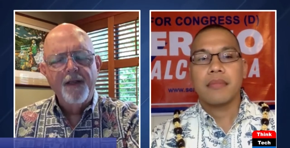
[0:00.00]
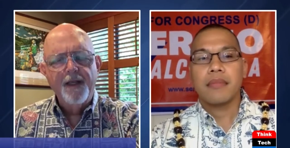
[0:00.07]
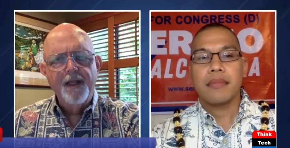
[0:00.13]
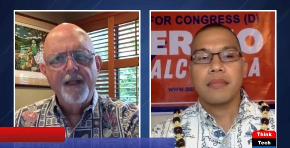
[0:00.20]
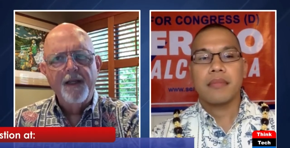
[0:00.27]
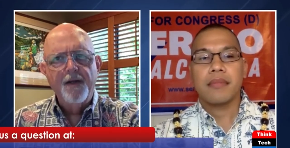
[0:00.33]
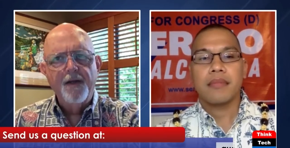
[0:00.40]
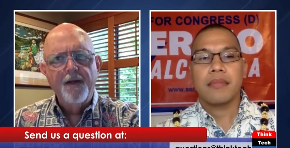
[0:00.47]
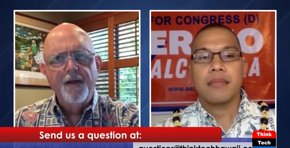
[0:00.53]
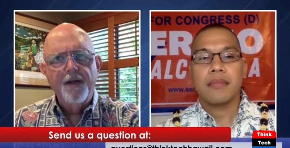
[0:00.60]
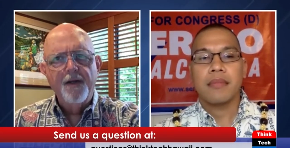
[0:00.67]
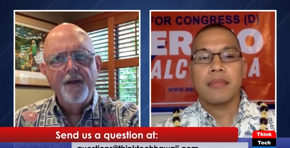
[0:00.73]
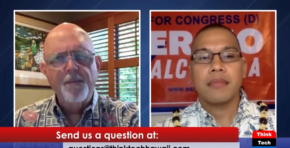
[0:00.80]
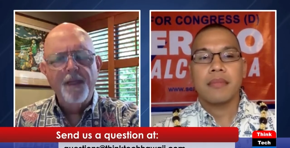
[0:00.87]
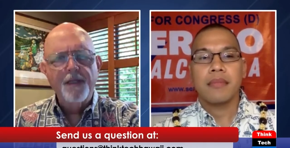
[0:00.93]
Speaker 1: You know, you know,
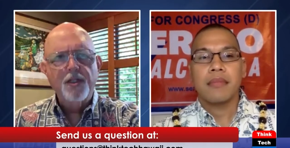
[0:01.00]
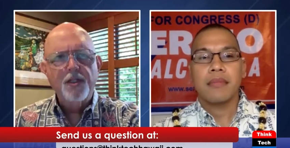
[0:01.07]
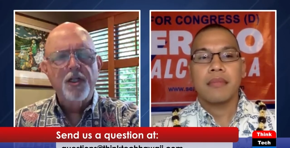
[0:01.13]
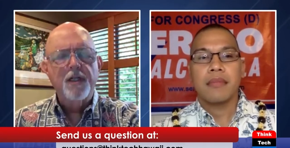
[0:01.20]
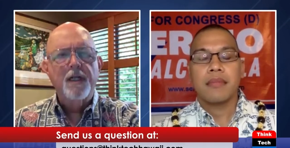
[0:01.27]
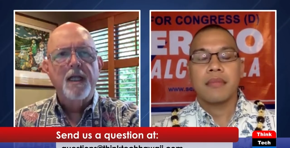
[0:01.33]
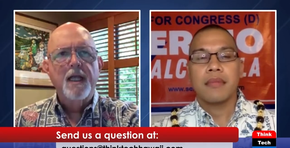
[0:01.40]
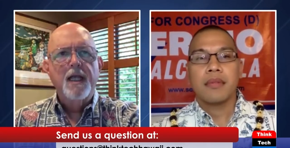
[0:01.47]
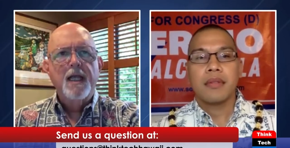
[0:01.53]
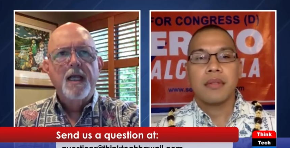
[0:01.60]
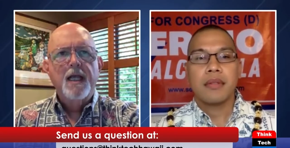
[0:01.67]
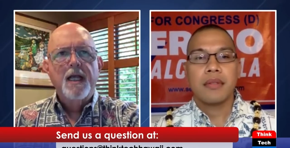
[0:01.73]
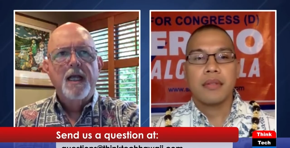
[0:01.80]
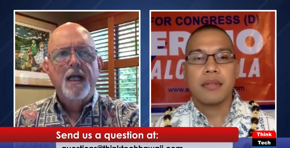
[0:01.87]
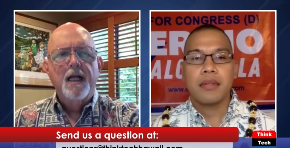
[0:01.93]
you mentioned
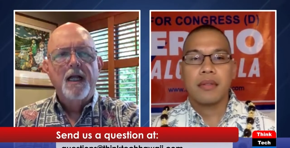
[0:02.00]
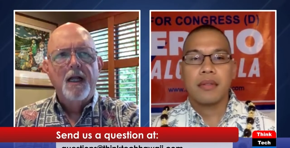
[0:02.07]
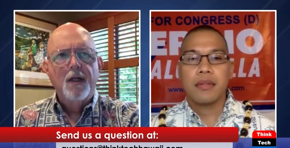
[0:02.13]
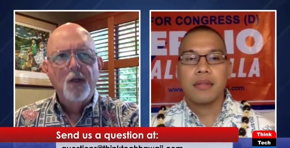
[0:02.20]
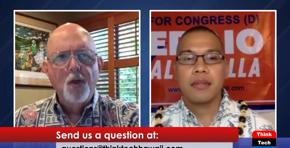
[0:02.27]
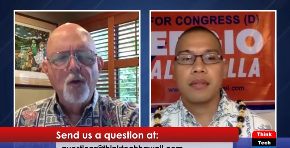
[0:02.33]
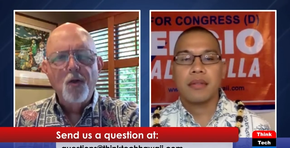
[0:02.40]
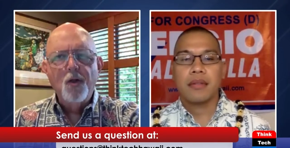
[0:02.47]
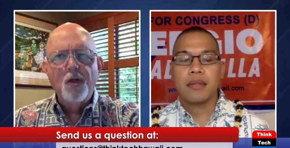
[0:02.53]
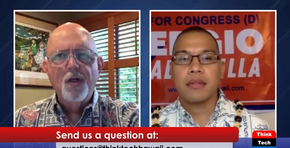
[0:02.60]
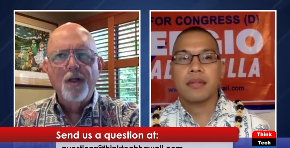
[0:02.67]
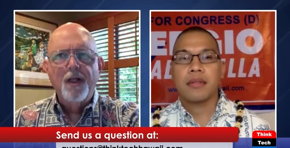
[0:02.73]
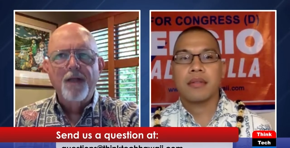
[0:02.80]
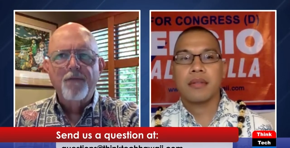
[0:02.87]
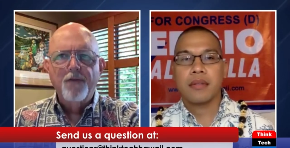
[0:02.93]
uh,
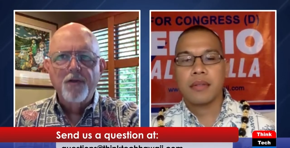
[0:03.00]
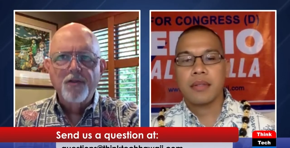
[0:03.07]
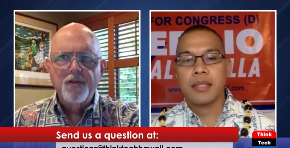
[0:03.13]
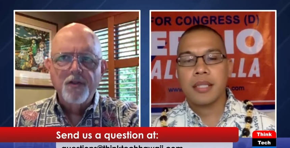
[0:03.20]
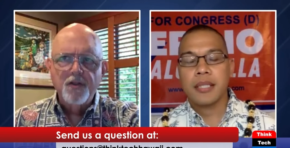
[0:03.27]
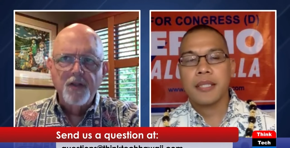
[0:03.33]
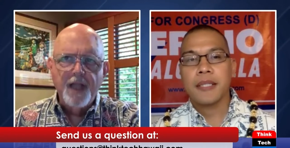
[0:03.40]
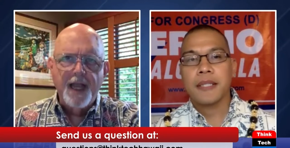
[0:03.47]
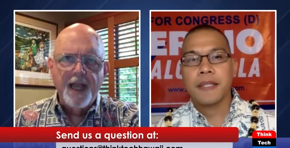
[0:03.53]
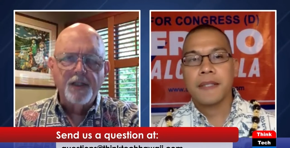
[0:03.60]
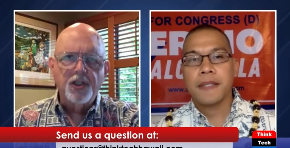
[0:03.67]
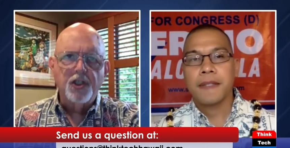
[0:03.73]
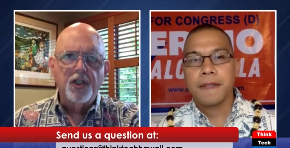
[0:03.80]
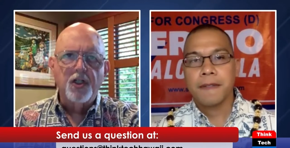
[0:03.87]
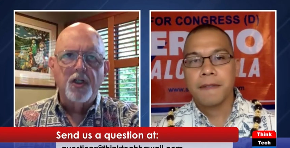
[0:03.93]
local versus
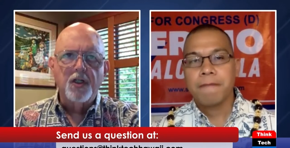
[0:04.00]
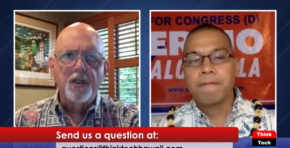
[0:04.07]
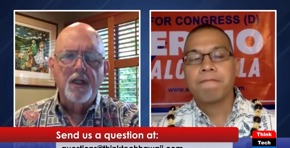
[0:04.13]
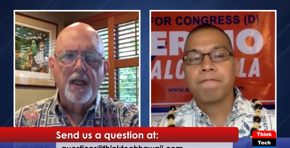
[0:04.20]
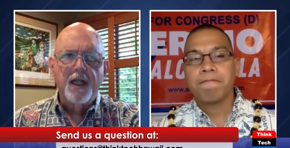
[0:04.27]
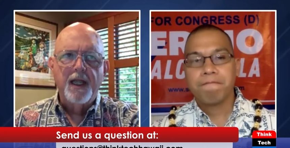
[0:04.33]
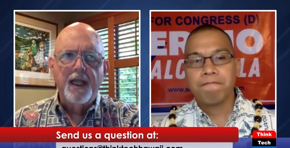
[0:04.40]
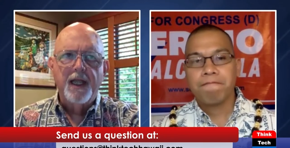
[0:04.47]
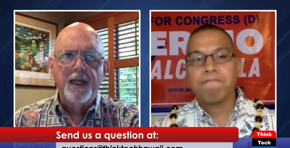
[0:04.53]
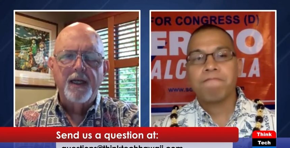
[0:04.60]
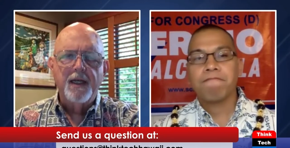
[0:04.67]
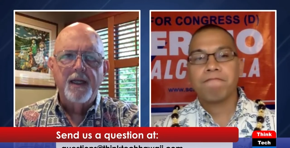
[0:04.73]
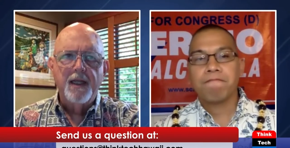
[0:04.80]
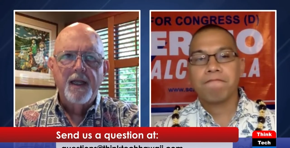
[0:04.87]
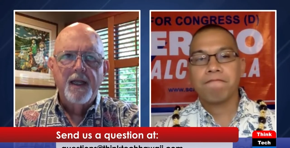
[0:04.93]
national,
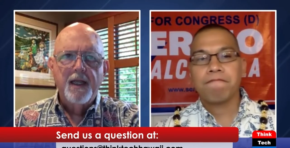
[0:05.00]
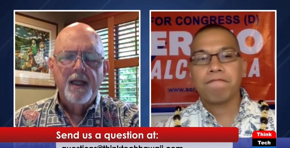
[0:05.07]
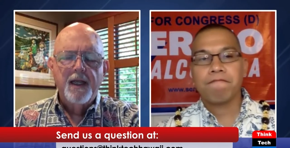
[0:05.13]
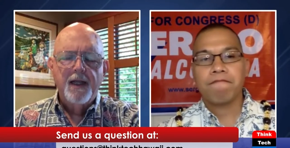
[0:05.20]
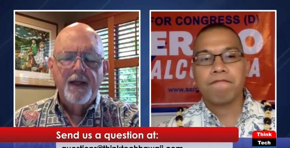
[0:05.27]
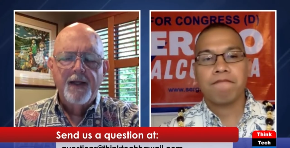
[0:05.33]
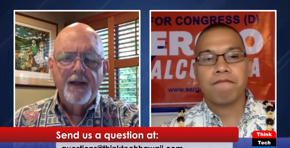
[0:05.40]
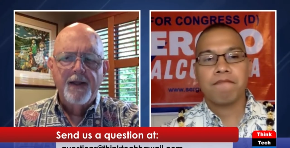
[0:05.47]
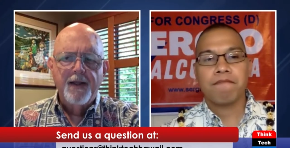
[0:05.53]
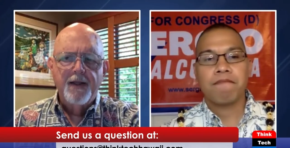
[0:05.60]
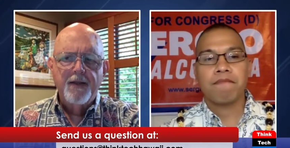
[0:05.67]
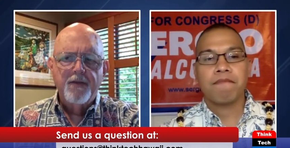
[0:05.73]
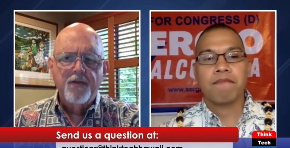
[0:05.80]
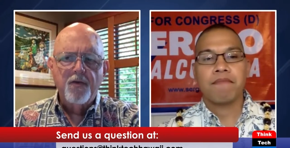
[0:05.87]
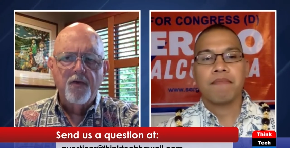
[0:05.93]
and uh,
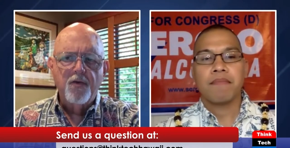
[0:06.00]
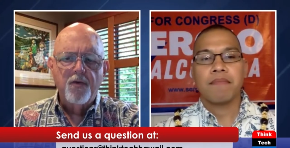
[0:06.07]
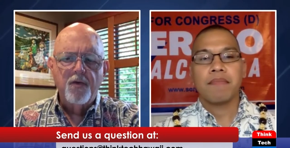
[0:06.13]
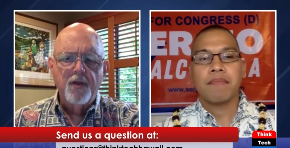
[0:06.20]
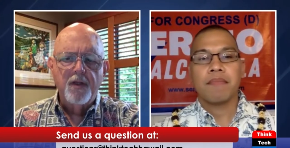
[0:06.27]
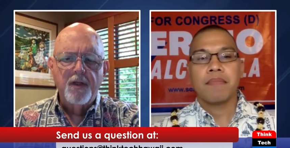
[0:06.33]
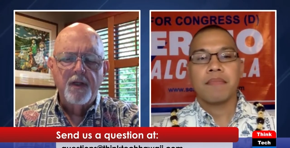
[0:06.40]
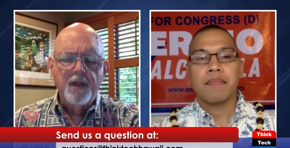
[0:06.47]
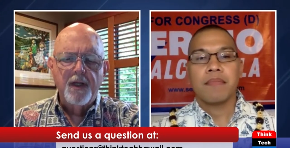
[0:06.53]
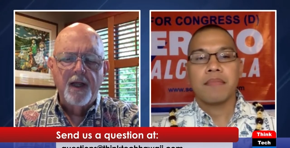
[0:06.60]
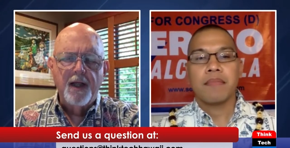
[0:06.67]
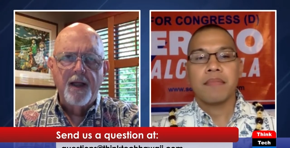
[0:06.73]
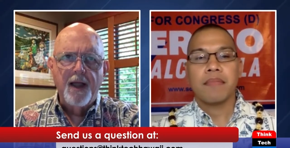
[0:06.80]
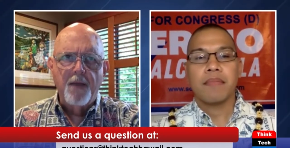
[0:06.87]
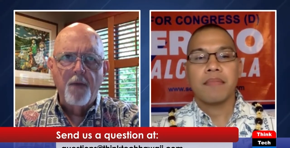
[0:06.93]
so
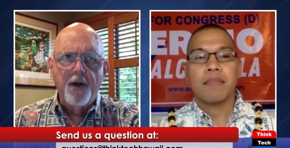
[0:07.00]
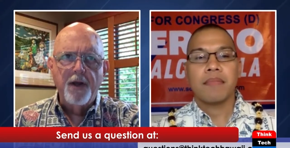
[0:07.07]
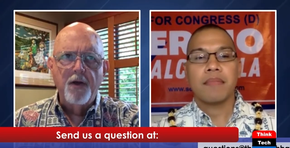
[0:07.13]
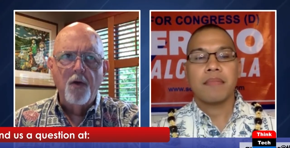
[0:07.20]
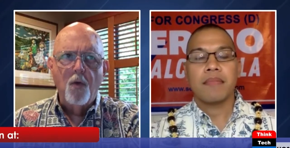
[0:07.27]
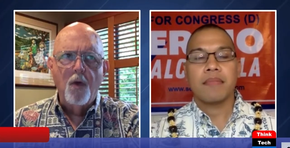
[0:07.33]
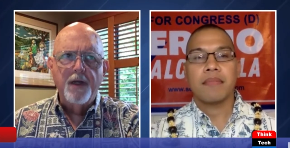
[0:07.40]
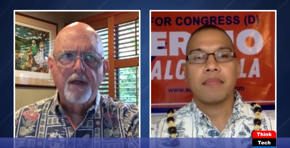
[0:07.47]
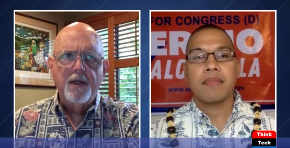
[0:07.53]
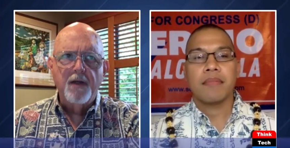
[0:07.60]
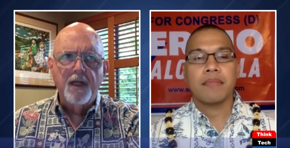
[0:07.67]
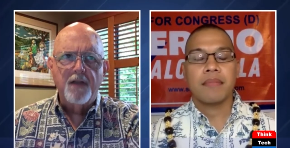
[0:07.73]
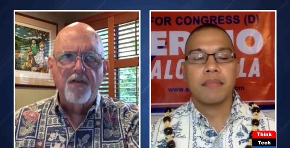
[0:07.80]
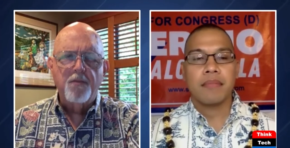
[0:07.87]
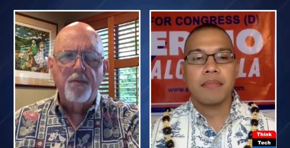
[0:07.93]
I, I want to know what
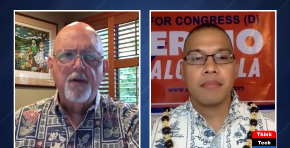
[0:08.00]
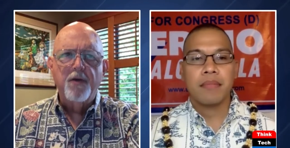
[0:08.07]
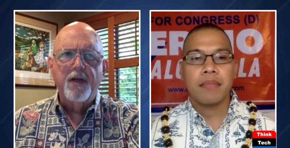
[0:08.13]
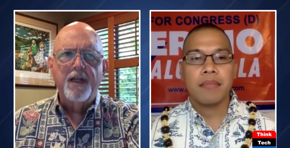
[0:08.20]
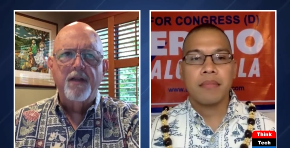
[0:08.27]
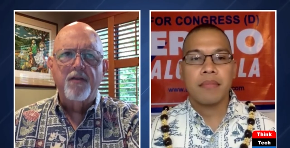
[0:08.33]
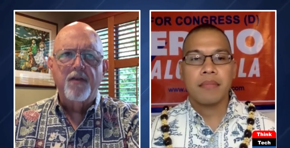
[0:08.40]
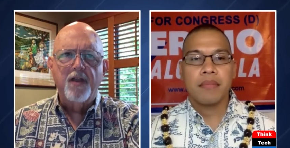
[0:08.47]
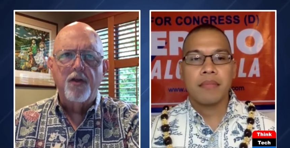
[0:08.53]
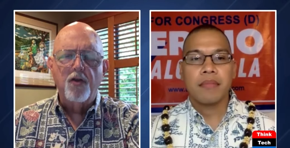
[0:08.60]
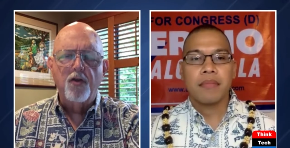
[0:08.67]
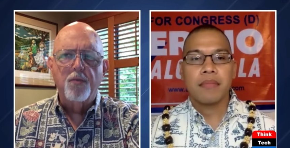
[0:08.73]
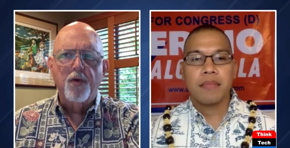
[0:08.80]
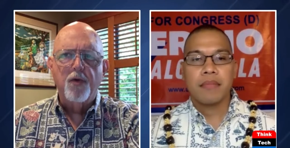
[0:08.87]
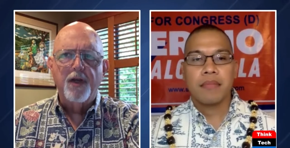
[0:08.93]
experience can
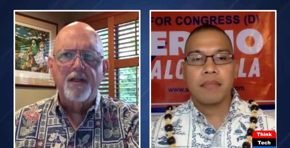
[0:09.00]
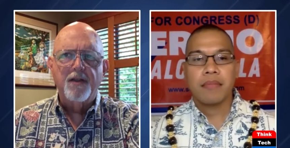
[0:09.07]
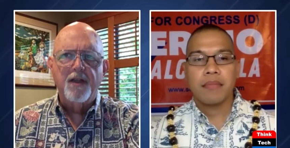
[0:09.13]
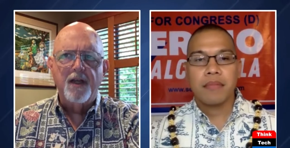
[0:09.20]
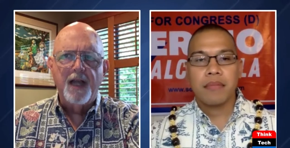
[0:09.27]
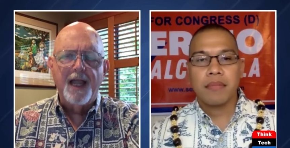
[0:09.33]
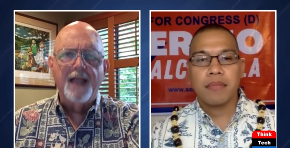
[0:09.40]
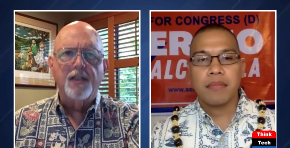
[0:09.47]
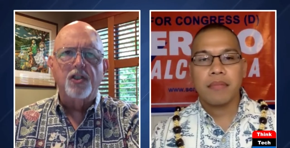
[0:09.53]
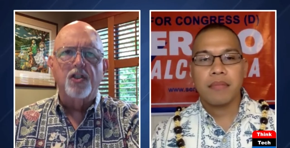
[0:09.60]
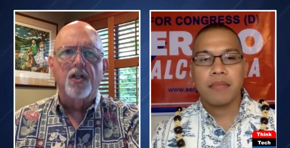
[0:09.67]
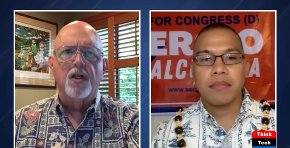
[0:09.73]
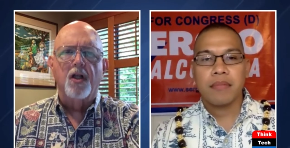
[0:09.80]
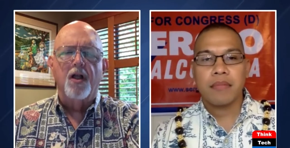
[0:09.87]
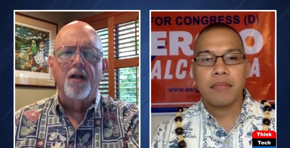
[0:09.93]
you bring to the
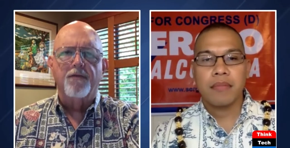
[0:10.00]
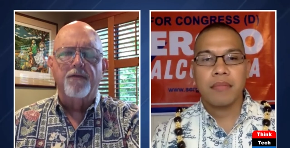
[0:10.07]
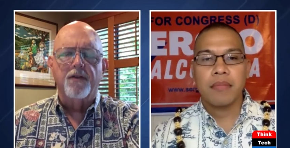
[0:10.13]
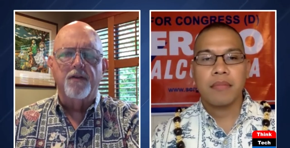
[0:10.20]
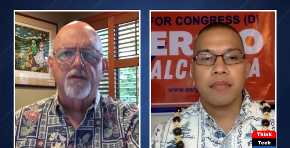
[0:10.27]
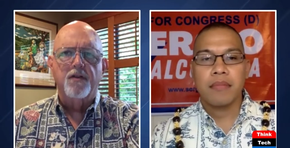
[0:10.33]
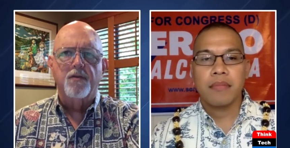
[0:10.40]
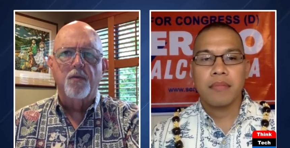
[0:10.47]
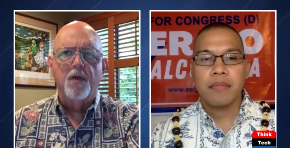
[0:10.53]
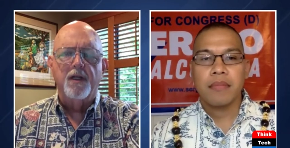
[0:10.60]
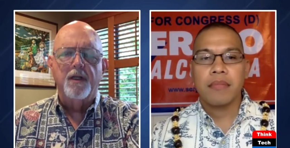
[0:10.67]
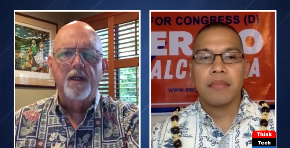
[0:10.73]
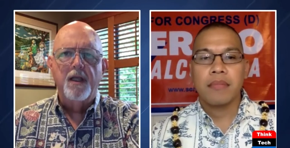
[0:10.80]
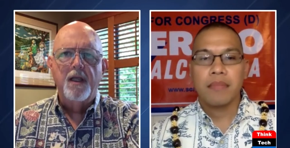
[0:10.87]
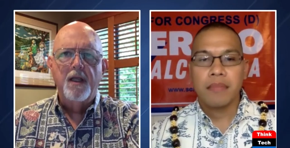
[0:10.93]
national office? What,
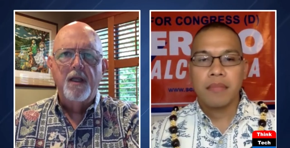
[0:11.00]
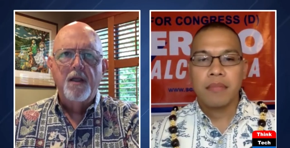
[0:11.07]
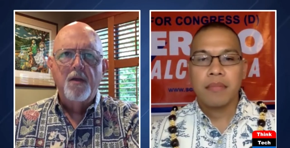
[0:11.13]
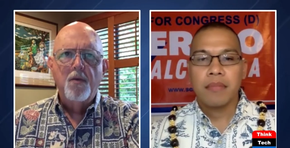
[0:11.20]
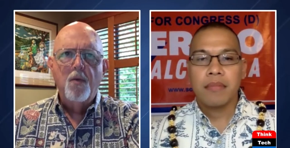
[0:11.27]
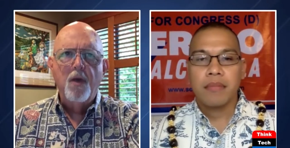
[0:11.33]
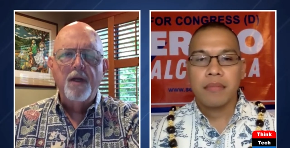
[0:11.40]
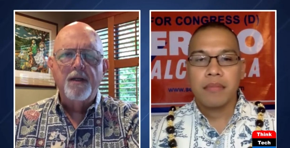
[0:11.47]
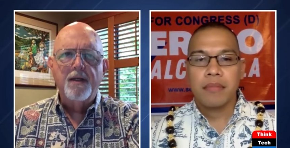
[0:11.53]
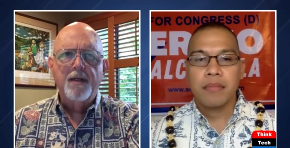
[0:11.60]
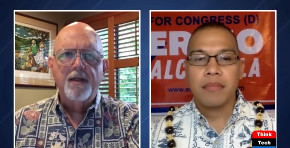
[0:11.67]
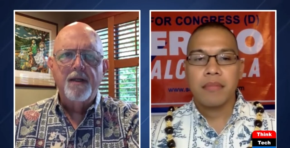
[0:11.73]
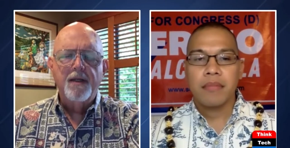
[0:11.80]
what,